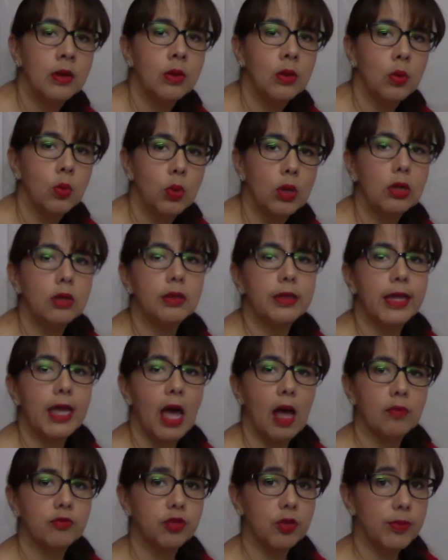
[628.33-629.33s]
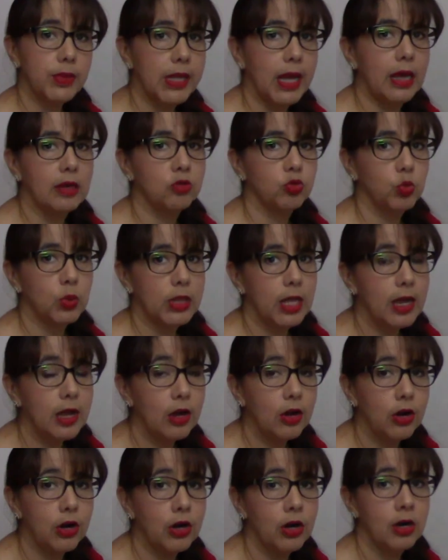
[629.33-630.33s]
Well, they have some tanks with
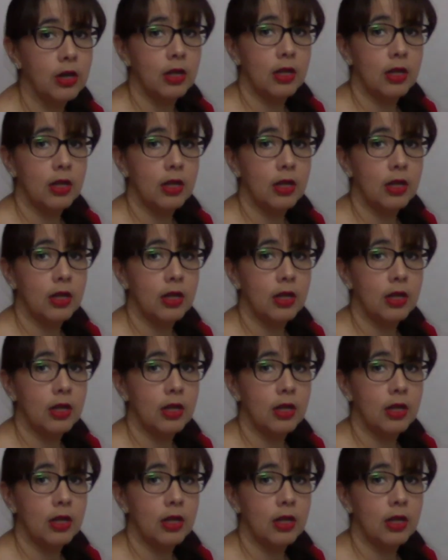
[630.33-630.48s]
air.